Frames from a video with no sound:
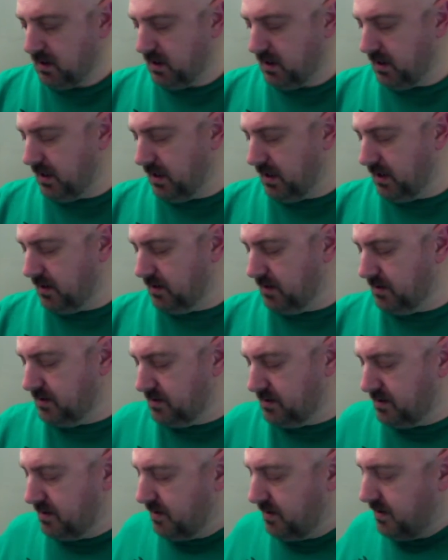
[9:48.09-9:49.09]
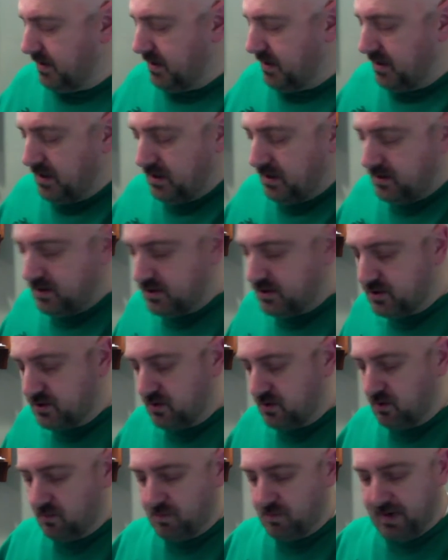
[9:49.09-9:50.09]
is the
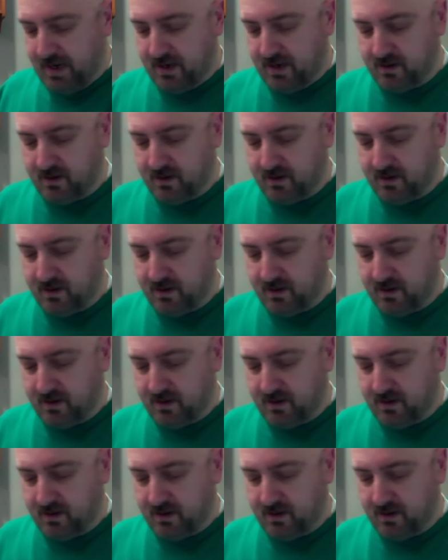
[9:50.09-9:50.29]
additional band.